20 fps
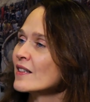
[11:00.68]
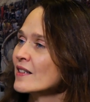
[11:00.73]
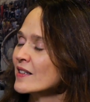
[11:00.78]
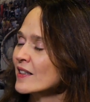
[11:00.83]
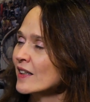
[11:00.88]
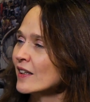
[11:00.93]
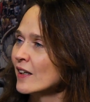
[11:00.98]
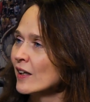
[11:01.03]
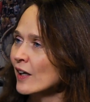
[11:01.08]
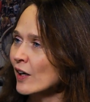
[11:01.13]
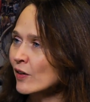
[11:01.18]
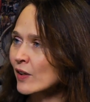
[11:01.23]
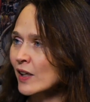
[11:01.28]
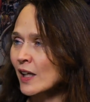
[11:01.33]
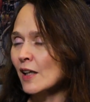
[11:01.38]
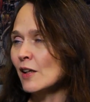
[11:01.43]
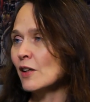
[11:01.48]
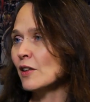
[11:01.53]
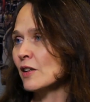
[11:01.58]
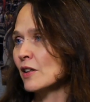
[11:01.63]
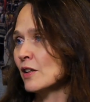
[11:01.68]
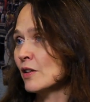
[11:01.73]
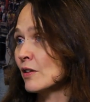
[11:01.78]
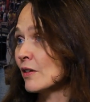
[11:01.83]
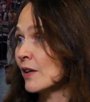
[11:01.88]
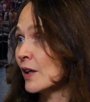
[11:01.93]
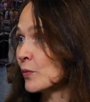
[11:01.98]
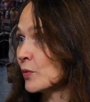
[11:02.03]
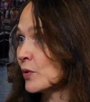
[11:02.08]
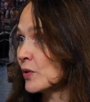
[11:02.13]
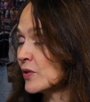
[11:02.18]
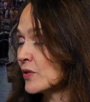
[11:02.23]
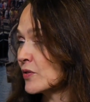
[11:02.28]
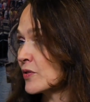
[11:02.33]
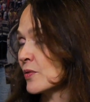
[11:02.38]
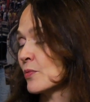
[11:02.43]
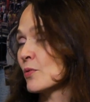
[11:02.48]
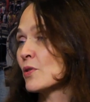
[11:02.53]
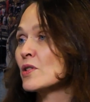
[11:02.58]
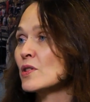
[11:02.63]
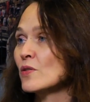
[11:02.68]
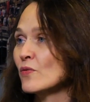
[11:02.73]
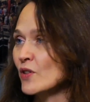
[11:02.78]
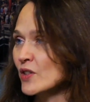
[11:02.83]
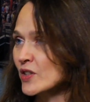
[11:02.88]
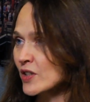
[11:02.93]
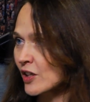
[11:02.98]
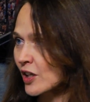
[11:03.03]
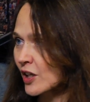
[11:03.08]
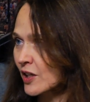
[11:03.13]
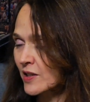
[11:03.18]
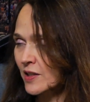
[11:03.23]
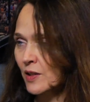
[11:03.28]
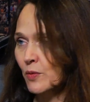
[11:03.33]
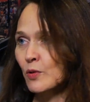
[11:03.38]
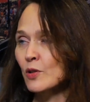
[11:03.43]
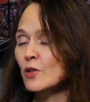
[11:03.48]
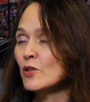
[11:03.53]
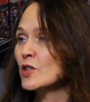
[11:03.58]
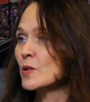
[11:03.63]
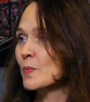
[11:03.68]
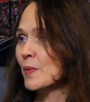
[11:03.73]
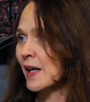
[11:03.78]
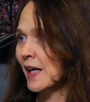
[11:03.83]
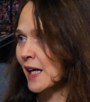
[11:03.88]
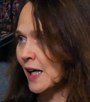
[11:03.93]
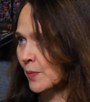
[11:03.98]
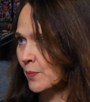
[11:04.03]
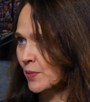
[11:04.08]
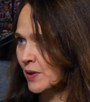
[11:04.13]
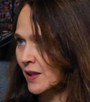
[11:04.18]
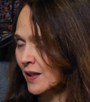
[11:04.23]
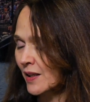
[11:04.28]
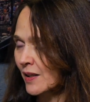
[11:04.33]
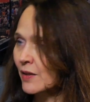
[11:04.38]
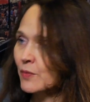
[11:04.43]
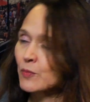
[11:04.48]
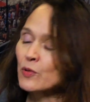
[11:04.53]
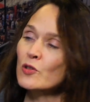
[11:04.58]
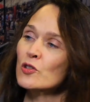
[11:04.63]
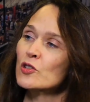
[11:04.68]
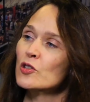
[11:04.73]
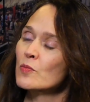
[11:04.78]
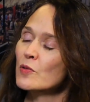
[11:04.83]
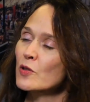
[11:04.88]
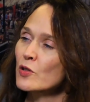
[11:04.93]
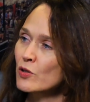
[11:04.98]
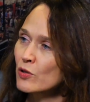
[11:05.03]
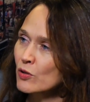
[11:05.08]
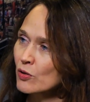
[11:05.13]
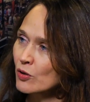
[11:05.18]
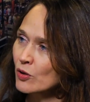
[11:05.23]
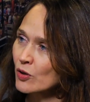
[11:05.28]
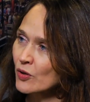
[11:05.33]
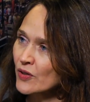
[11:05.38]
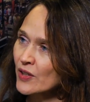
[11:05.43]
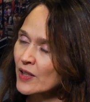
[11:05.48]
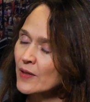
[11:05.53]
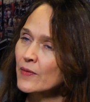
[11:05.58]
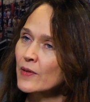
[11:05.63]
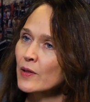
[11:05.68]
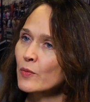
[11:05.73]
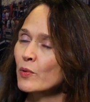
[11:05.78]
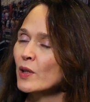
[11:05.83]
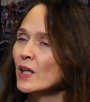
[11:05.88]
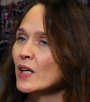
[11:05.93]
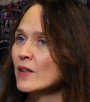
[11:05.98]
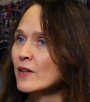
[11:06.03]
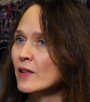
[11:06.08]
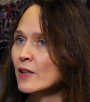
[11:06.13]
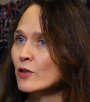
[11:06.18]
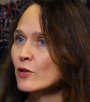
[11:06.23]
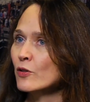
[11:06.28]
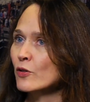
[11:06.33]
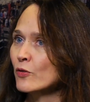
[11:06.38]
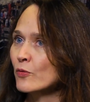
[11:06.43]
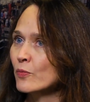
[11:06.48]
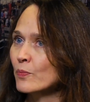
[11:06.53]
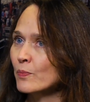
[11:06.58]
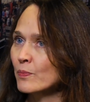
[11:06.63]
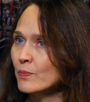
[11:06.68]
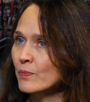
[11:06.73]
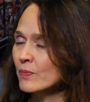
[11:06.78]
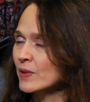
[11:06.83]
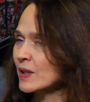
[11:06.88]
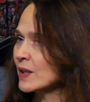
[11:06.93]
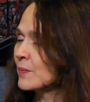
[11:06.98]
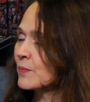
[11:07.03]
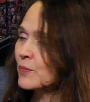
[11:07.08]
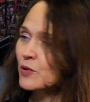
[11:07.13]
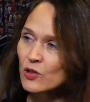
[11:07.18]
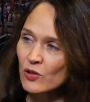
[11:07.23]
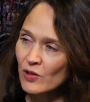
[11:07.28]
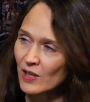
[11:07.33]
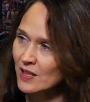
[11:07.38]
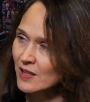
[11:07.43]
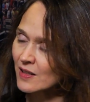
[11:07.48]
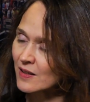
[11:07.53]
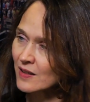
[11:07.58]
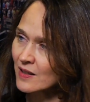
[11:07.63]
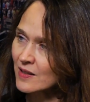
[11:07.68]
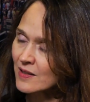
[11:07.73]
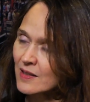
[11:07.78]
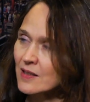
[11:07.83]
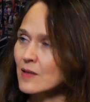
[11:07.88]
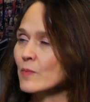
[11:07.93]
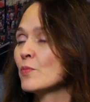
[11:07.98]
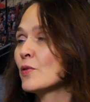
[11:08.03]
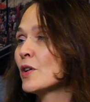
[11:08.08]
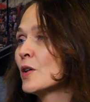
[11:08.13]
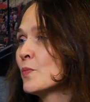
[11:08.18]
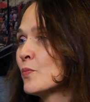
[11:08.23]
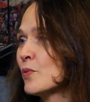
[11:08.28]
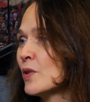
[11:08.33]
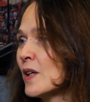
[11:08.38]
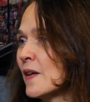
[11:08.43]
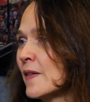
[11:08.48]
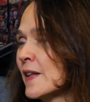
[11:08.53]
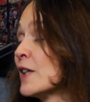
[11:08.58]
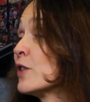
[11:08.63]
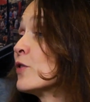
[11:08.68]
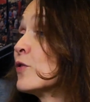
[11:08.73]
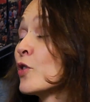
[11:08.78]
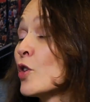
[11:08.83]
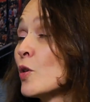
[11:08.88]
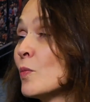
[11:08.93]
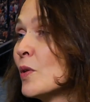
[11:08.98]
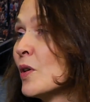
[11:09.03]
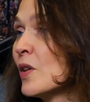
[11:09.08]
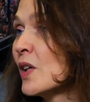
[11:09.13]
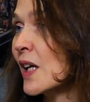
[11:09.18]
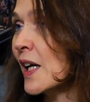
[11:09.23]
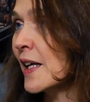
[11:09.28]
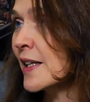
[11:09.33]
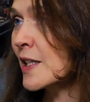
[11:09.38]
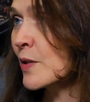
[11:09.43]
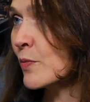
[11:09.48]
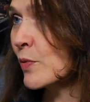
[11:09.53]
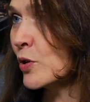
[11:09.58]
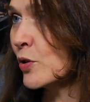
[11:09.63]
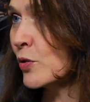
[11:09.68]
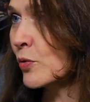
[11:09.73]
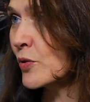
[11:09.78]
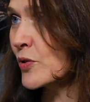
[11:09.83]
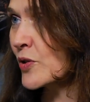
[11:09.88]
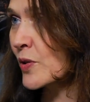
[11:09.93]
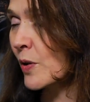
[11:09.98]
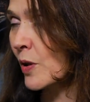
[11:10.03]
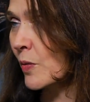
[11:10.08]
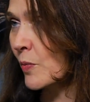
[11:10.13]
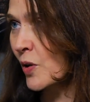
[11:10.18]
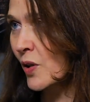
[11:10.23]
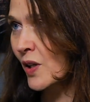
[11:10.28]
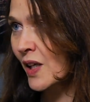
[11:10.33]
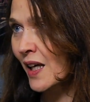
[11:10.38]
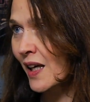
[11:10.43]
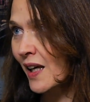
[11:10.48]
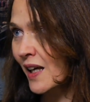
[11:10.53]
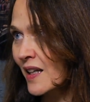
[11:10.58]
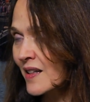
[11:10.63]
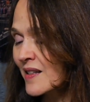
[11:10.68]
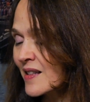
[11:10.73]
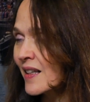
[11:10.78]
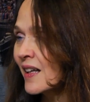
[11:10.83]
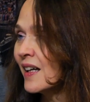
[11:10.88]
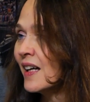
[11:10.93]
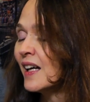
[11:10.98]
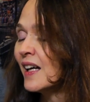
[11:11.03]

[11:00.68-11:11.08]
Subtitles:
I'll say, okay, look, I want you to watch the video because I want you to be happy. I want you to be sure that the way that you've been portrayed in this is appropriate and that you've communicated what you want to communicate.